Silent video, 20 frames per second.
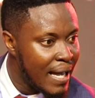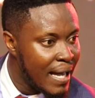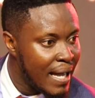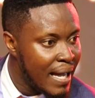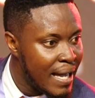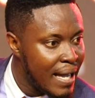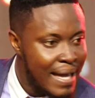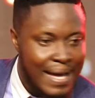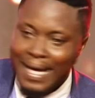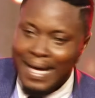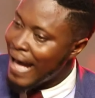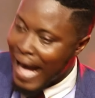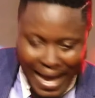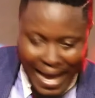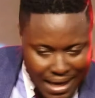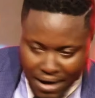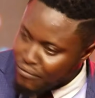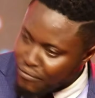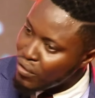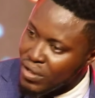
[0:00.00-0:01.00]
I can't fall
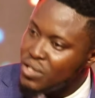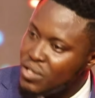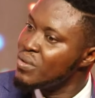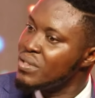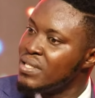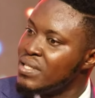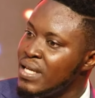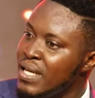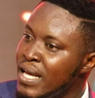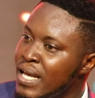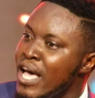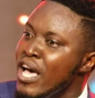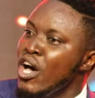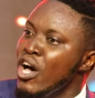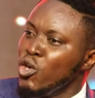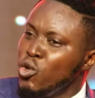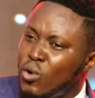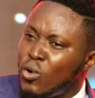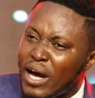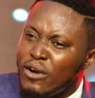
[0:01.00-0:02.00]
into it. You
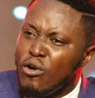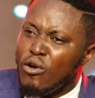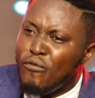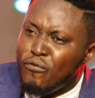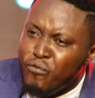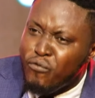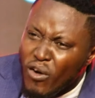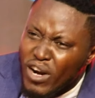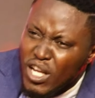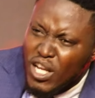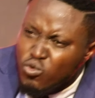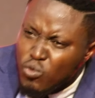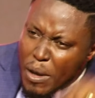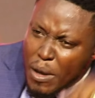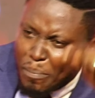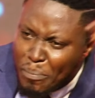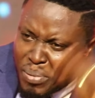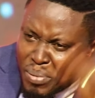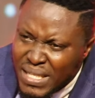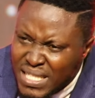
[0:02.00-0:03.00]
cannot fall into a pit
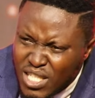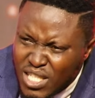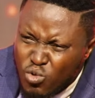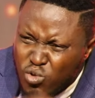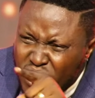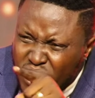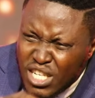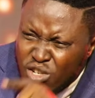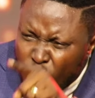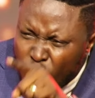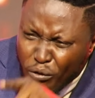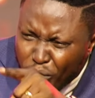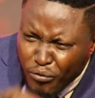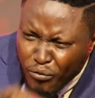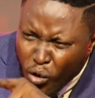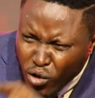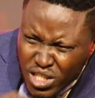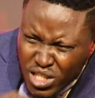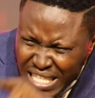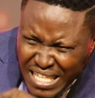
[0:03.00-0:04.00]
you did not first
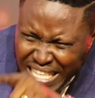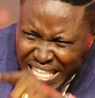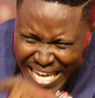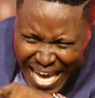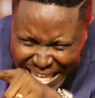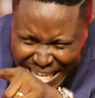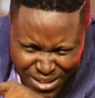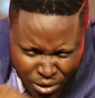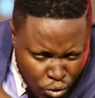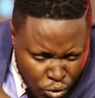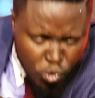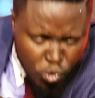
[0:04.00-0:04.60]
get close to.